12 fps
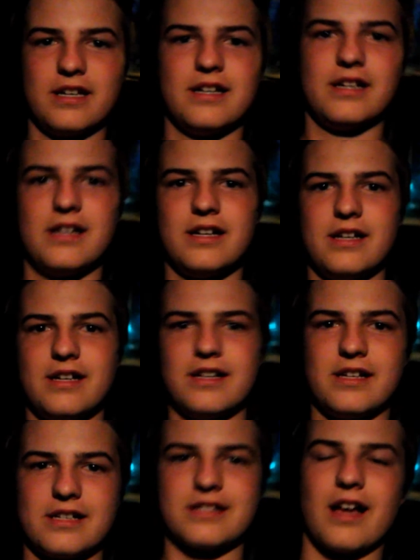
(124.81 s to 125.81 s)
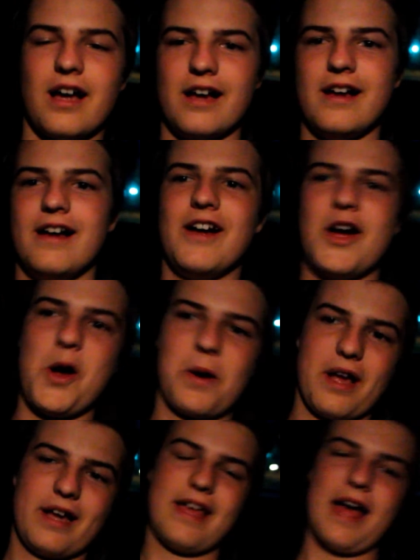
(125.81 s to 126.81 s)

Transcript: Hi. So, Okay,